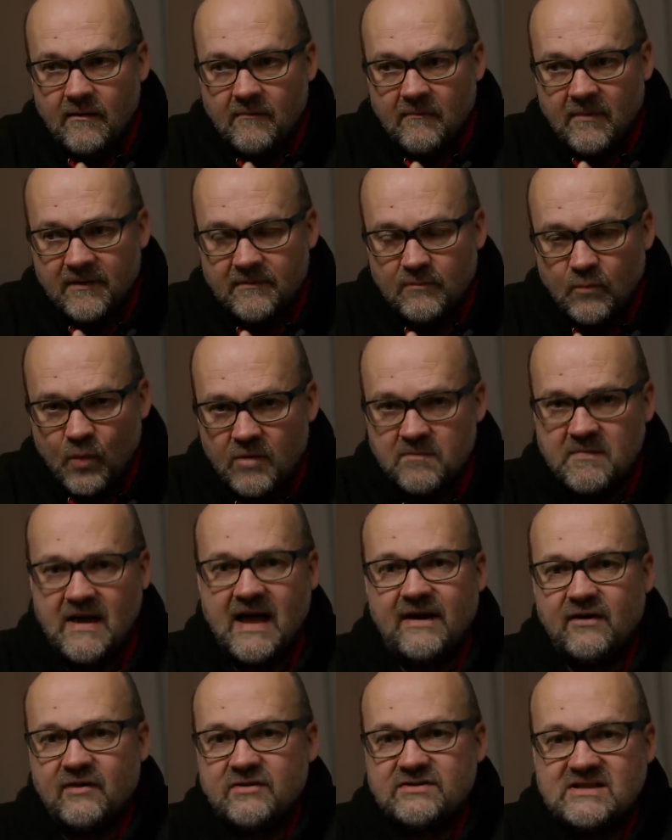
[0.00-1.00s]
But what
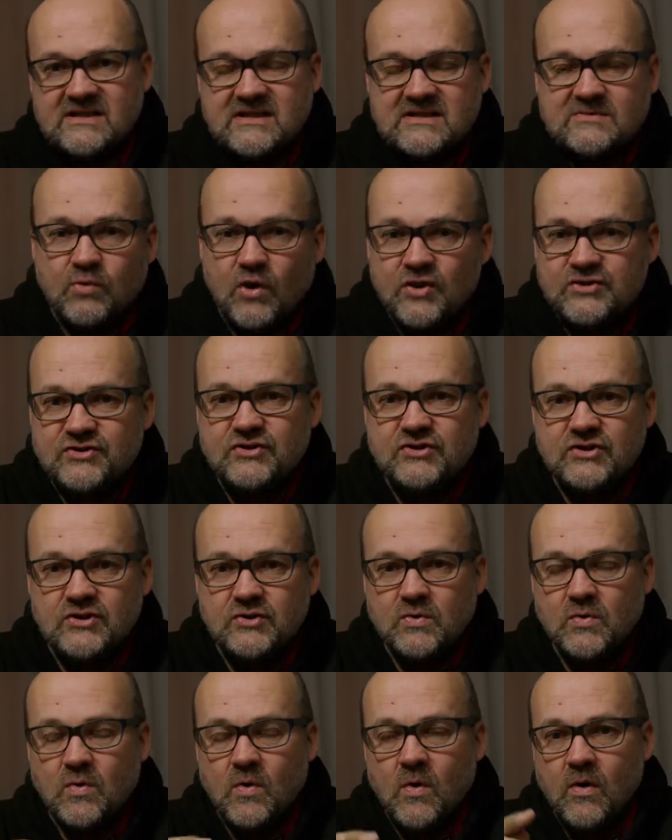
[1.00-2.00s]
matters is what you
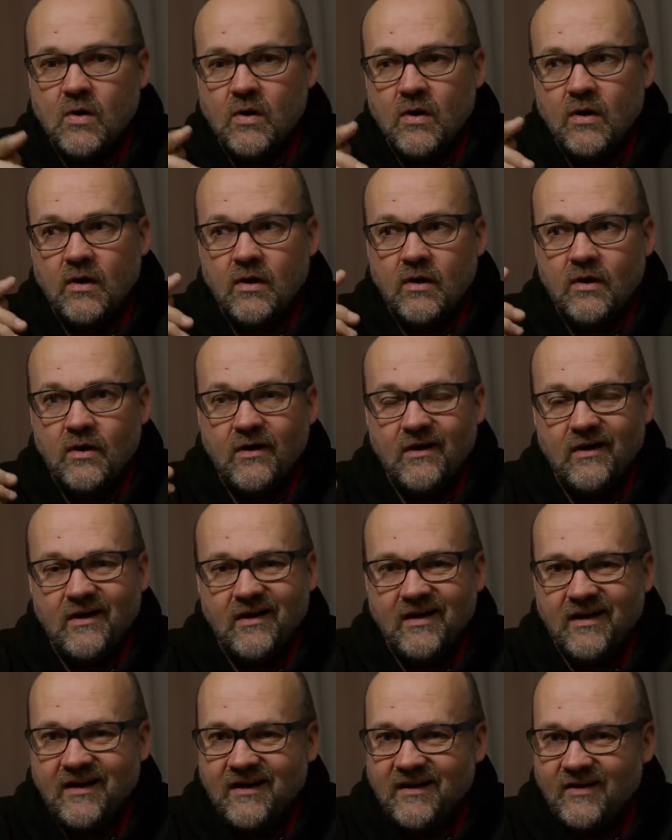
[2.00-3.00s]
do
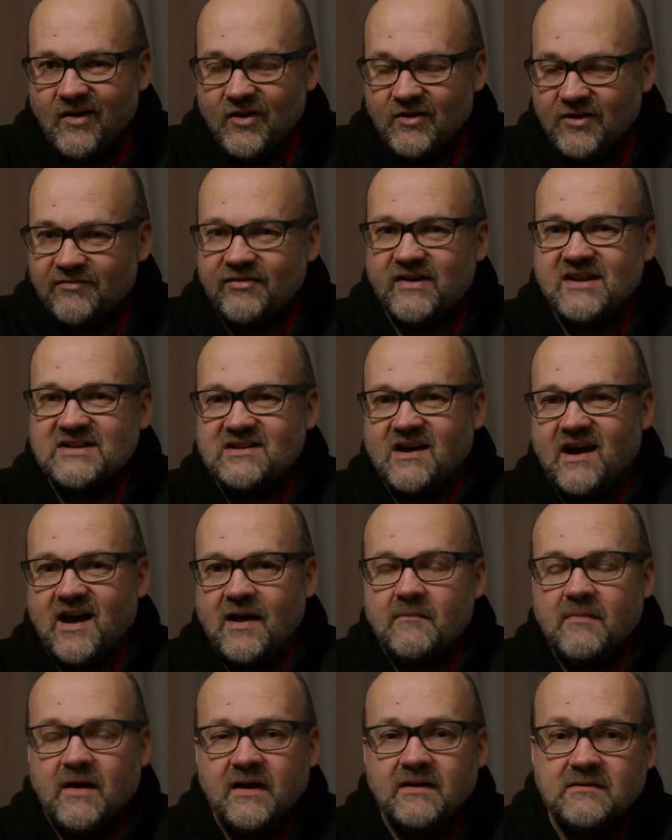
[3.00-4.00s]
on your free
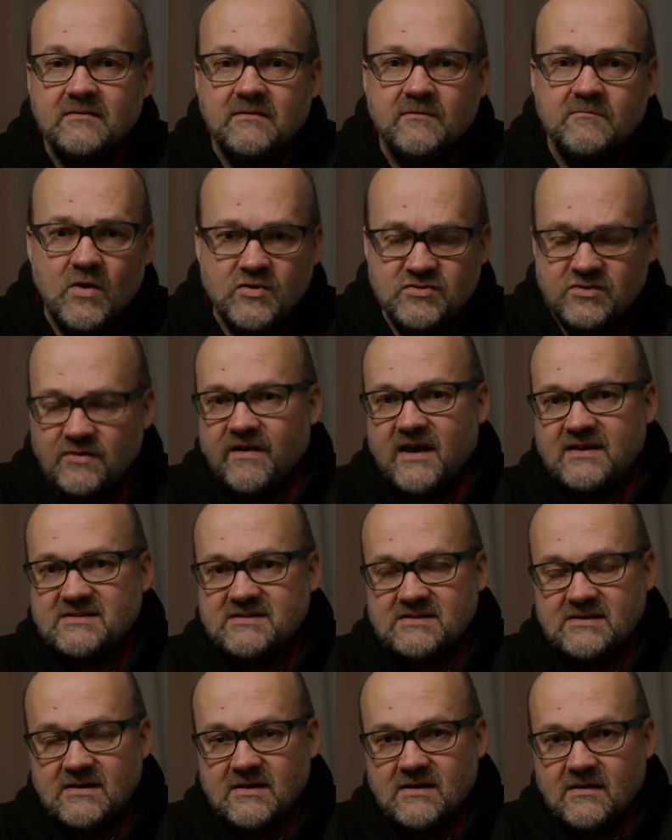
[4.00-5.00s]
time. And most of
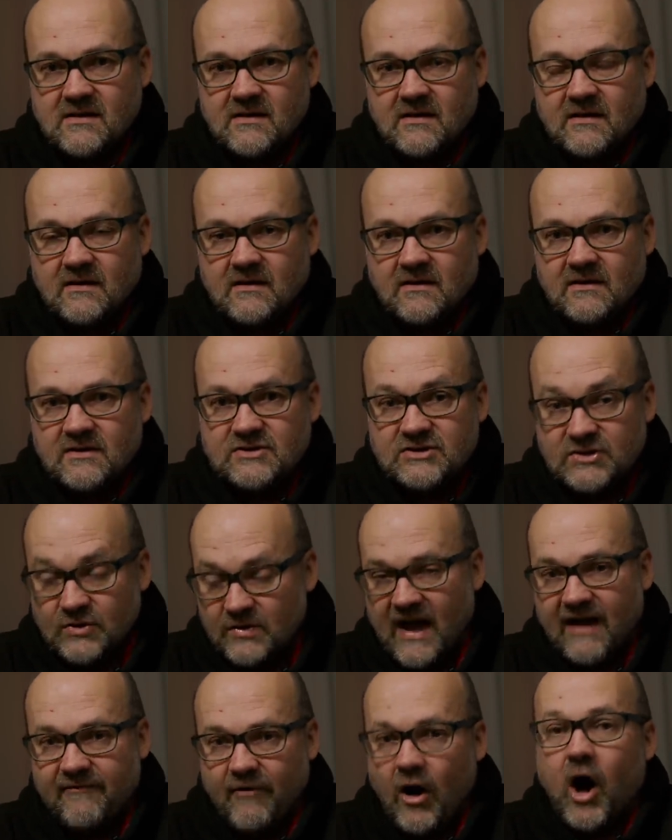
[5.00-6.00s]
us
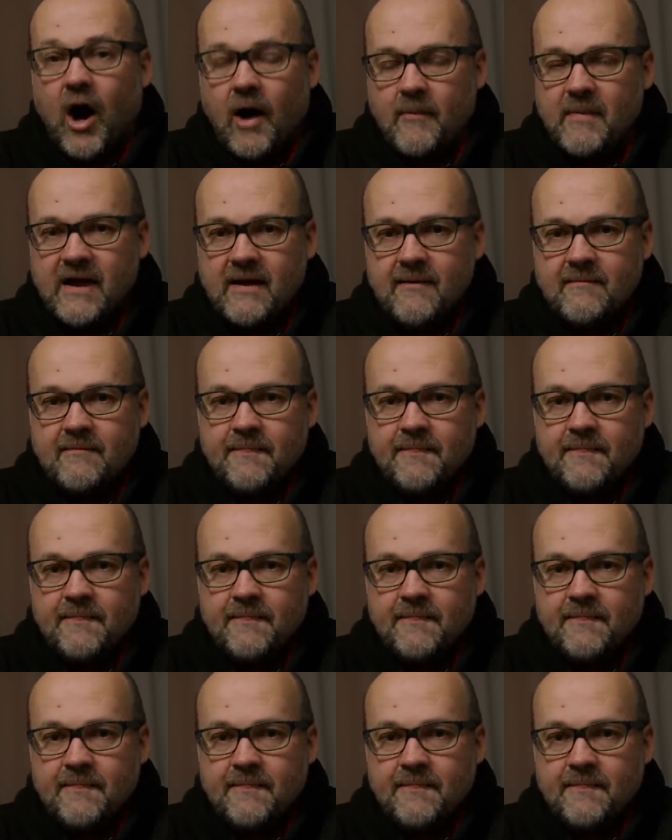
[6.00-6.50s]
should have a hobby.